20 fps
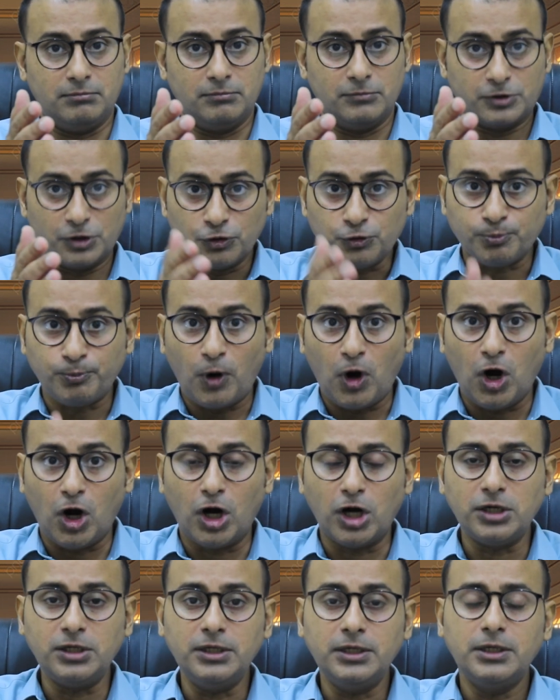
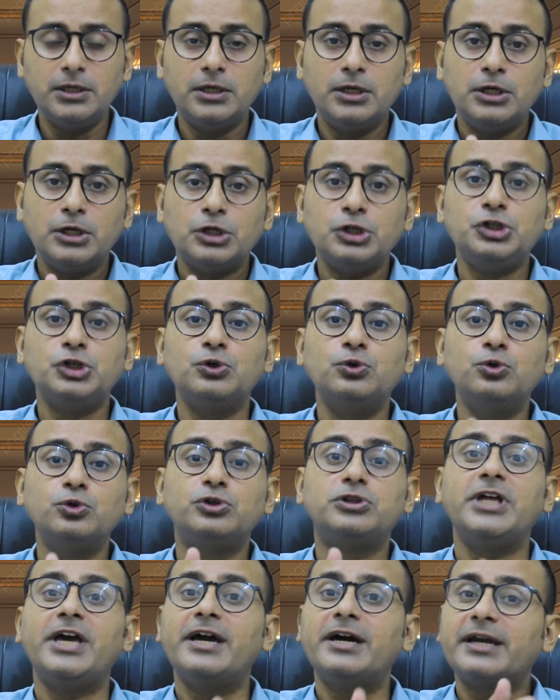respond
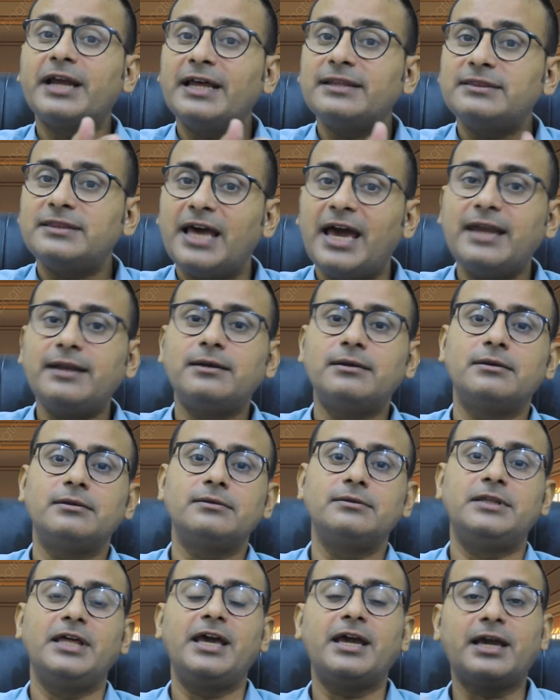you there and
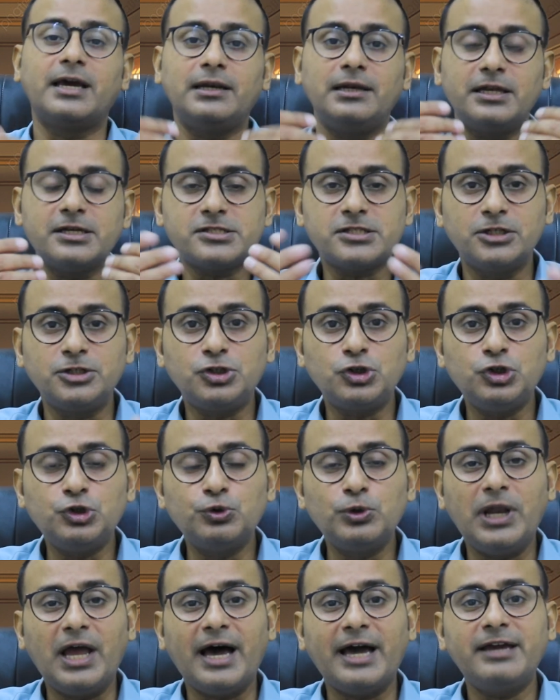then. They can listen to
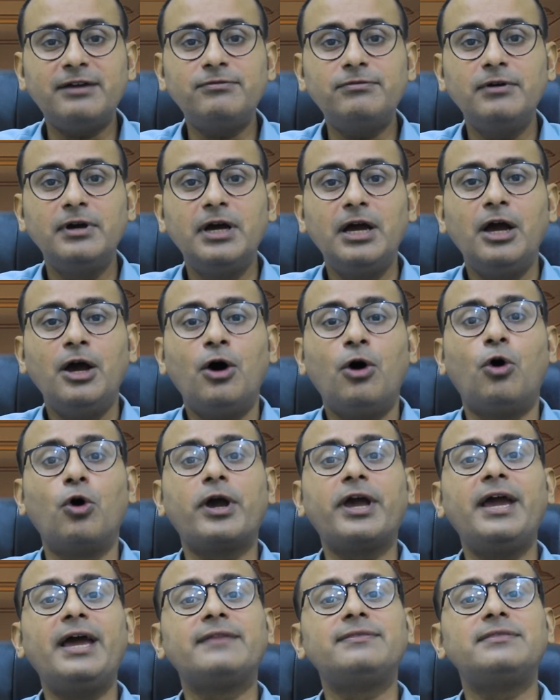you live,
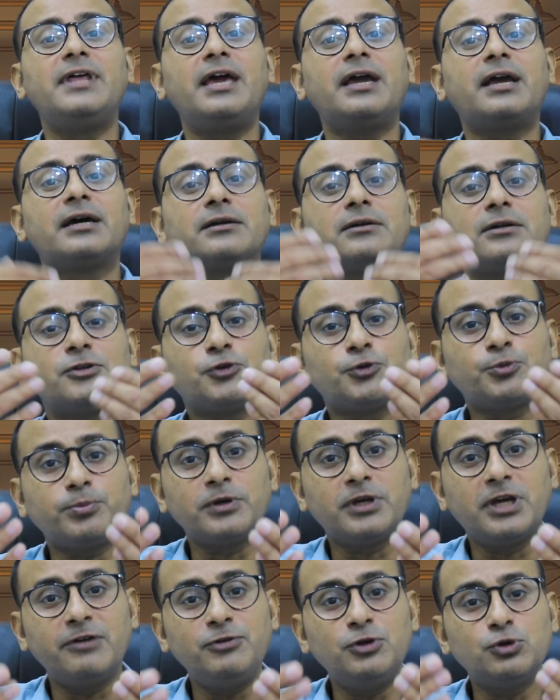okay, and they can
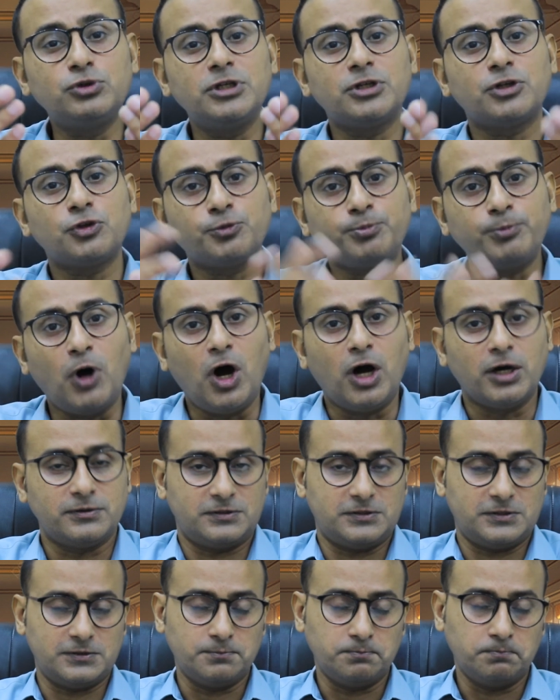give you the
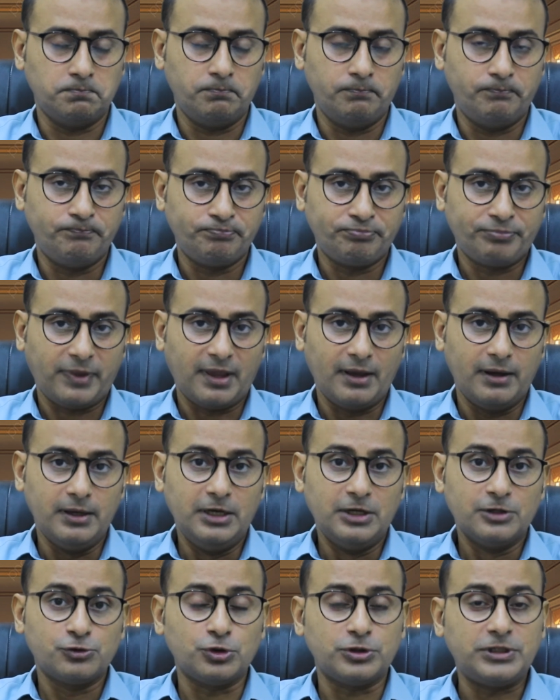response.
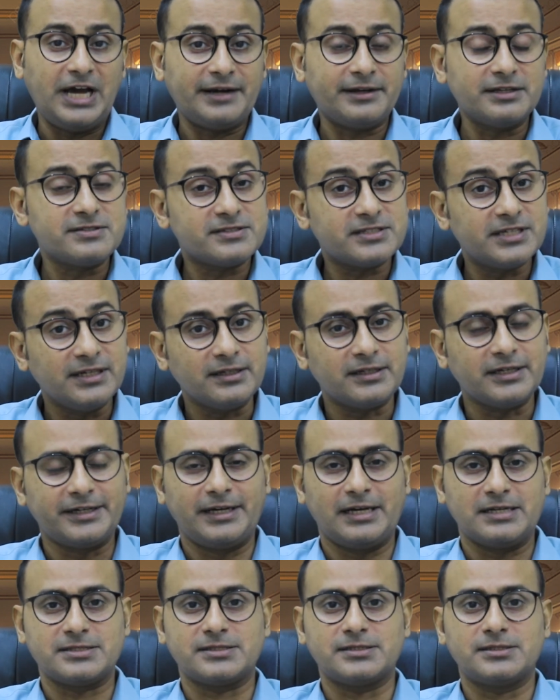So that is
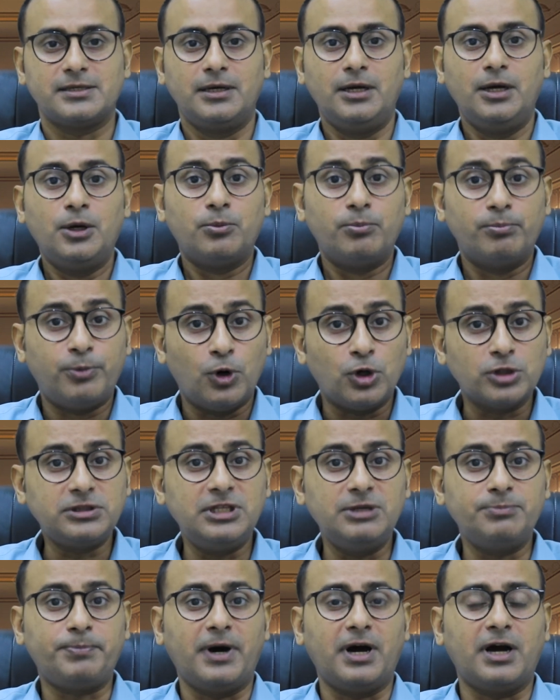synchronous.
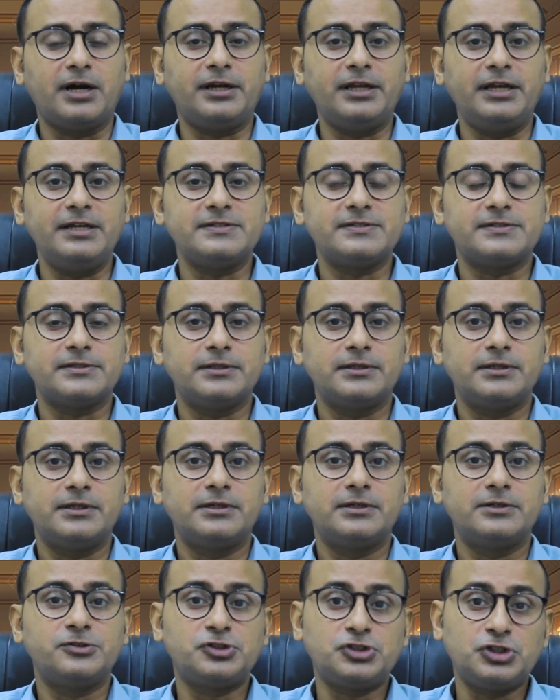Both the parties,
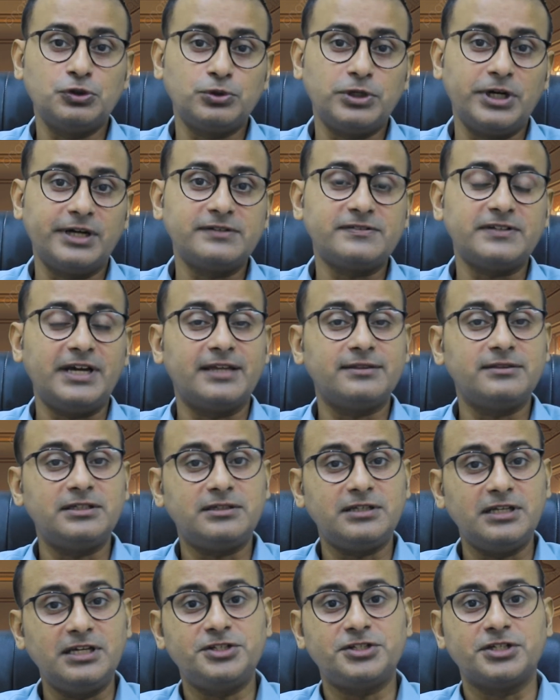students and
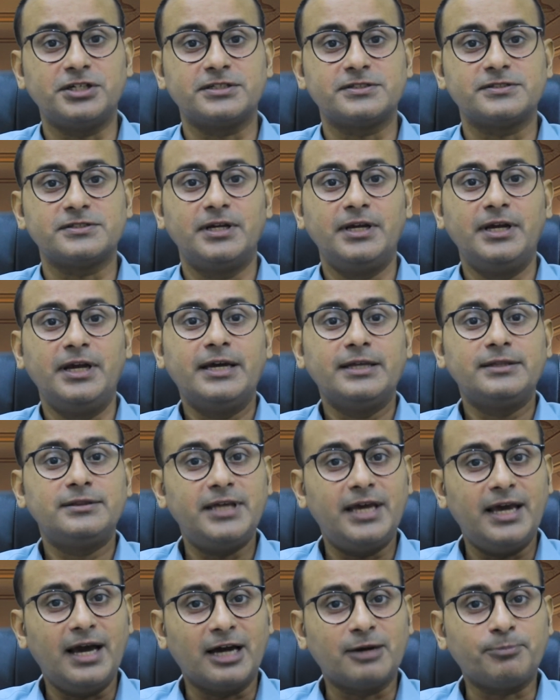the teachers,
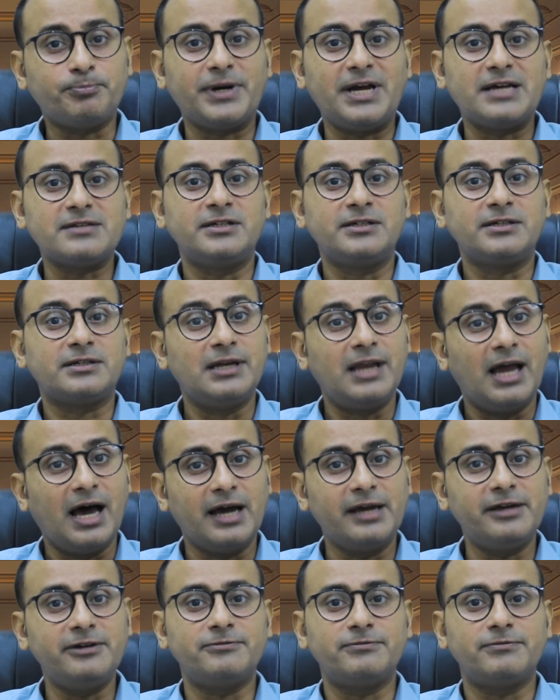they are present
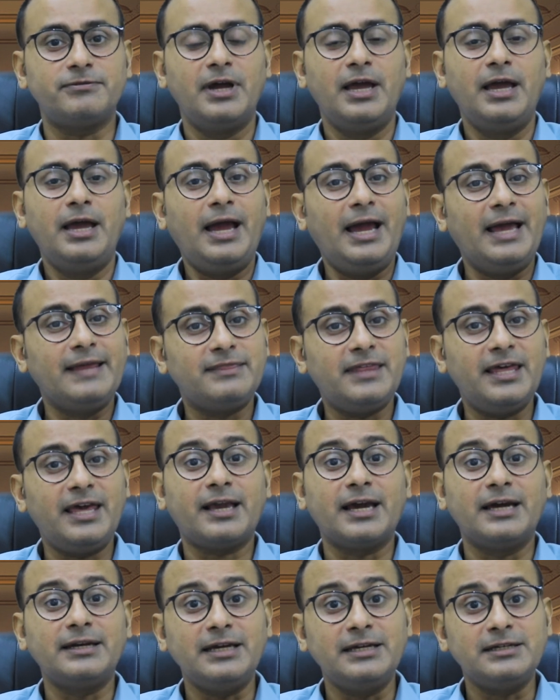live and
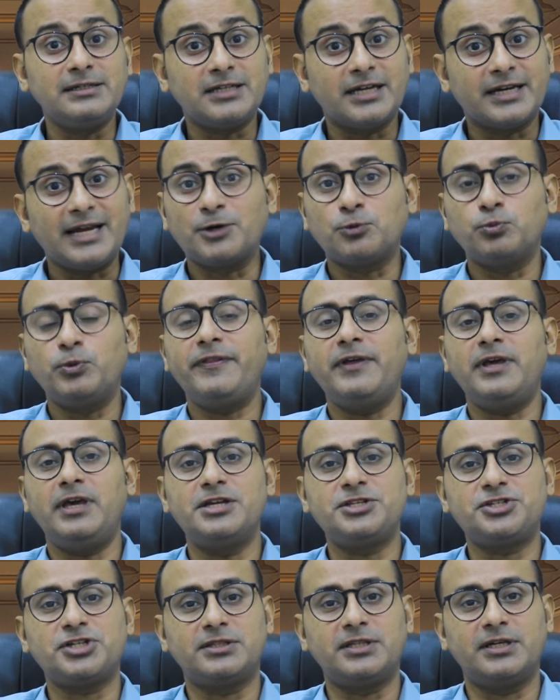they can interact with
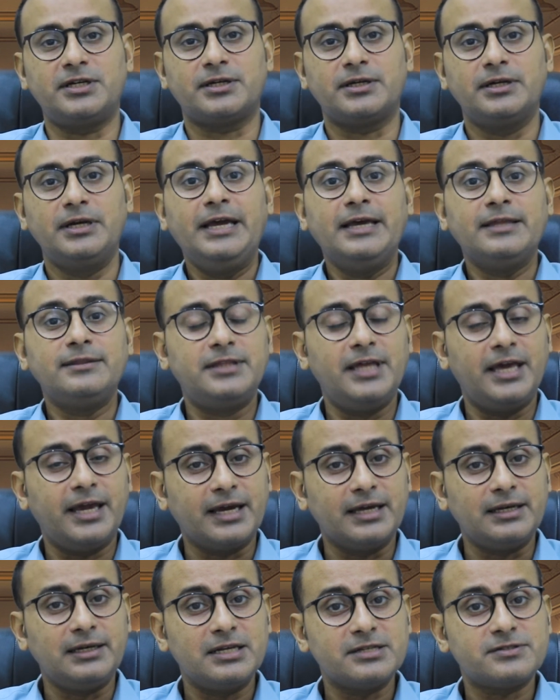each other. They
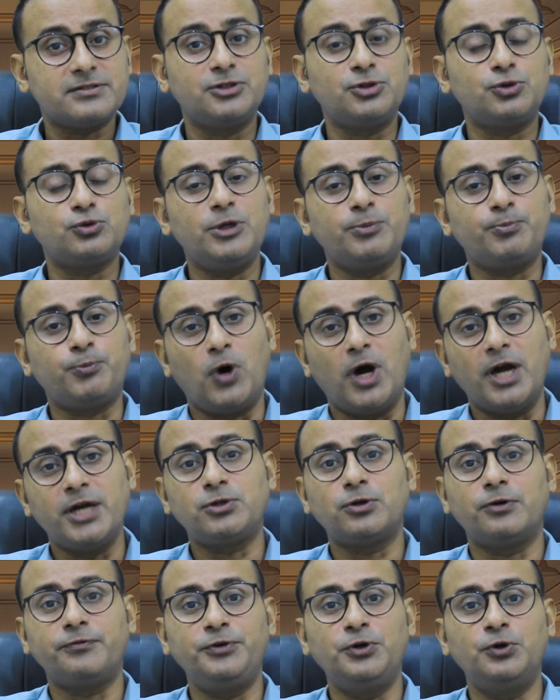can listen to the
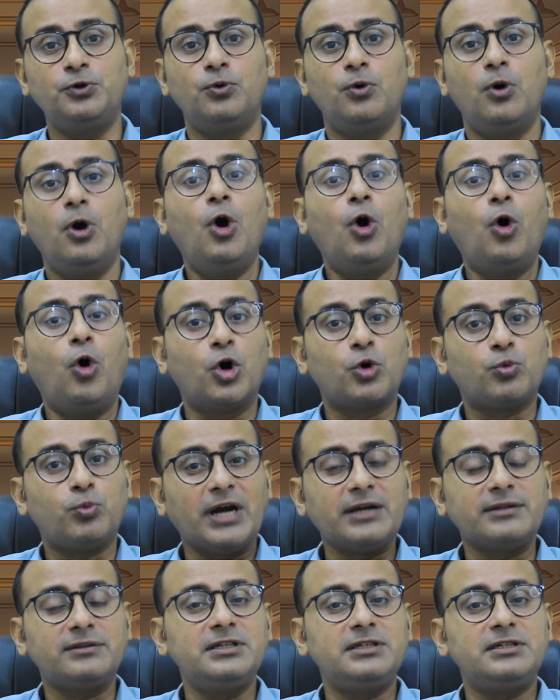point of view or
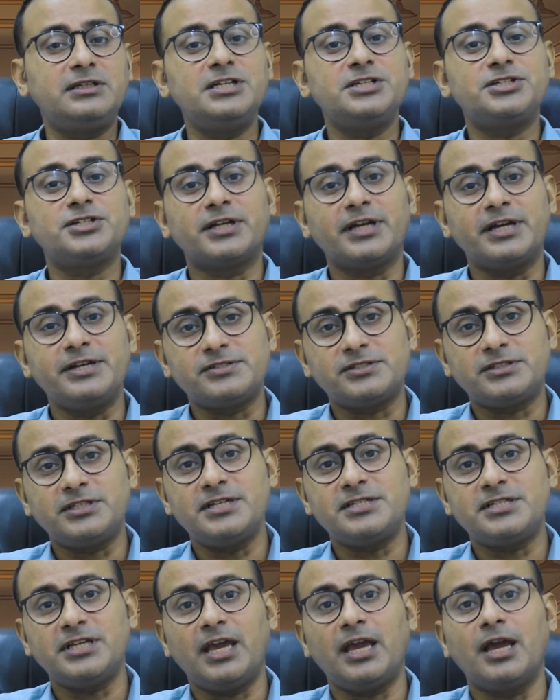what the teacher is
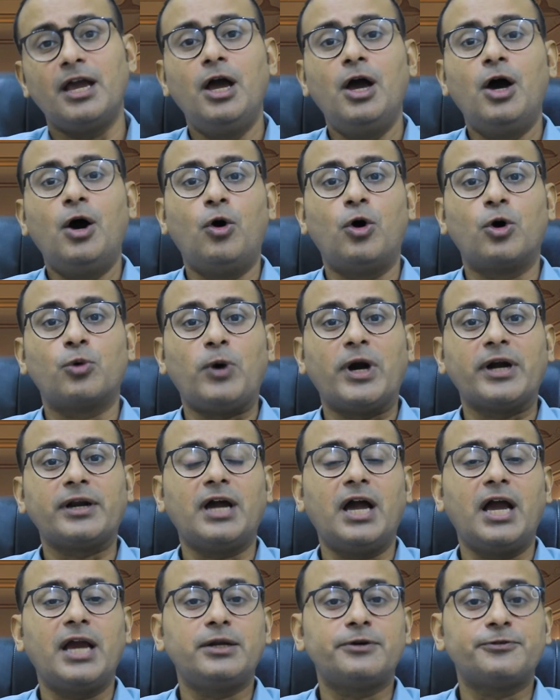teaching or what
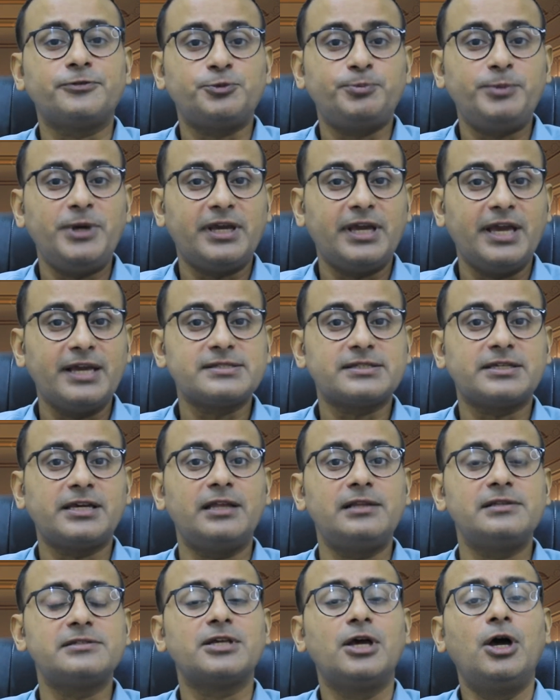kind of speaking
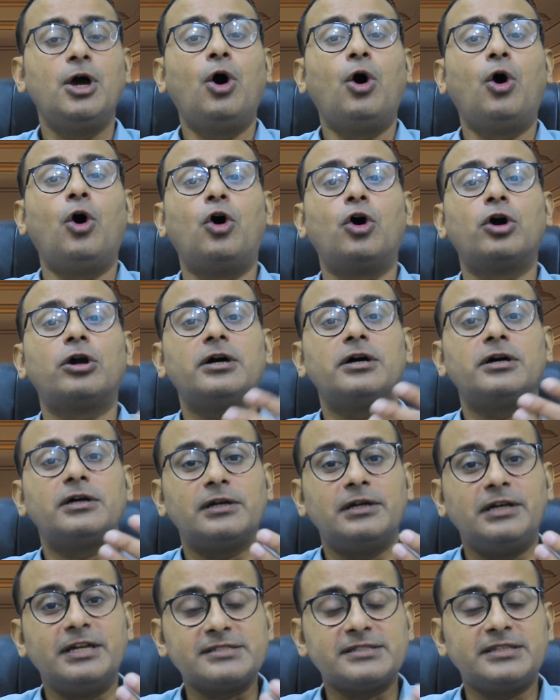skills or
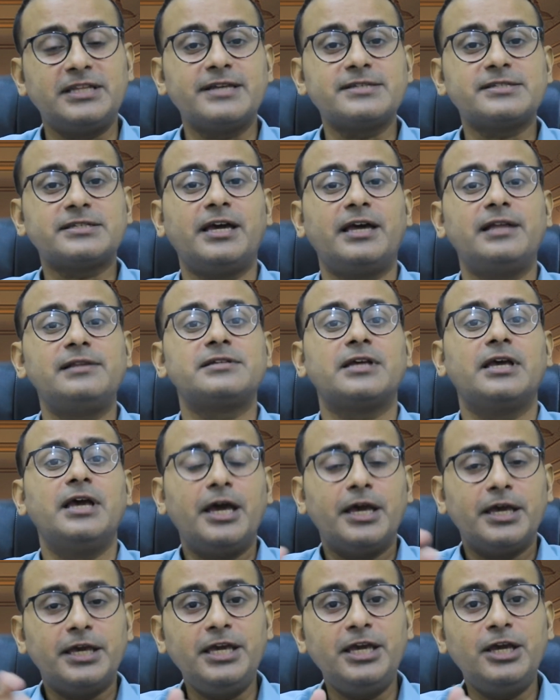listening skills
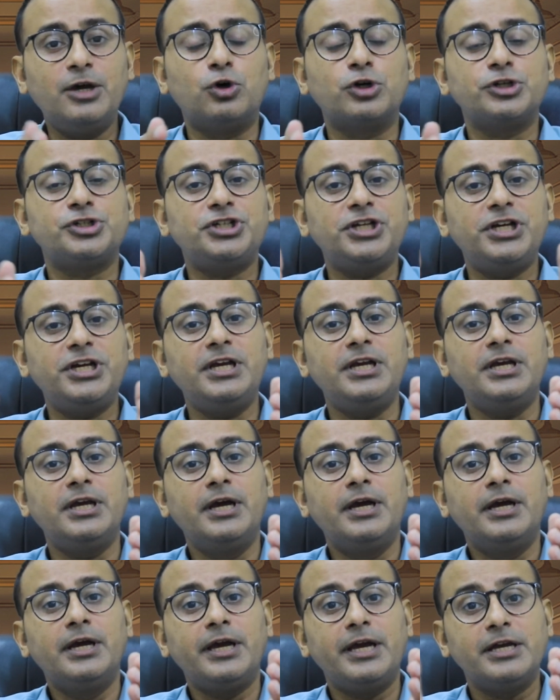he or
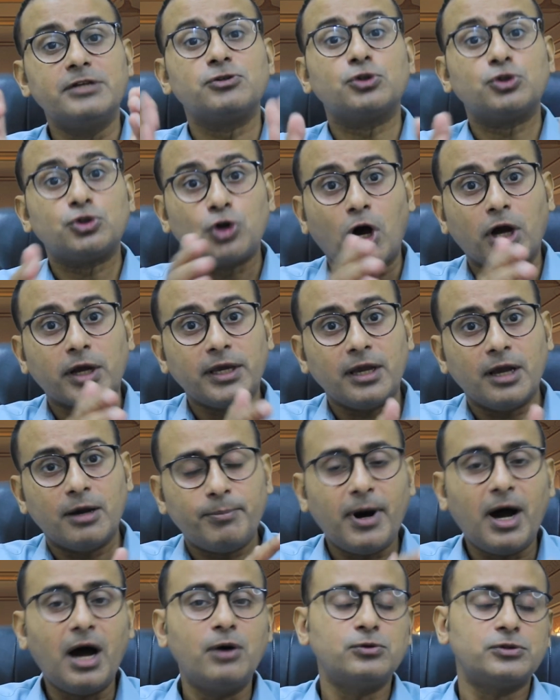she is talking
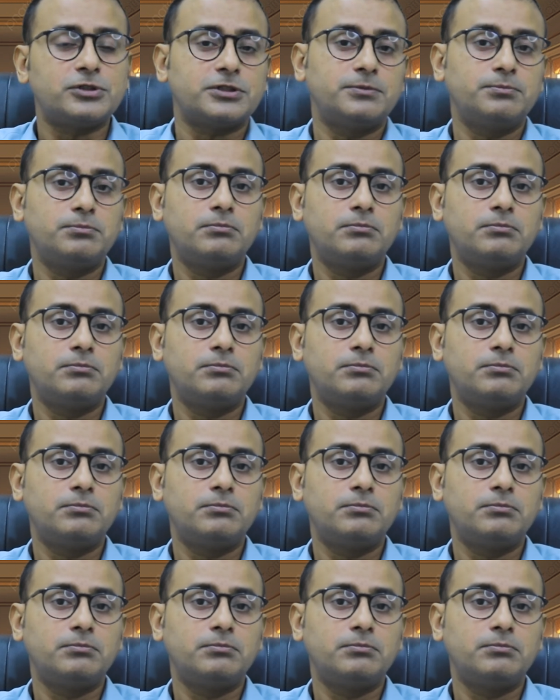about.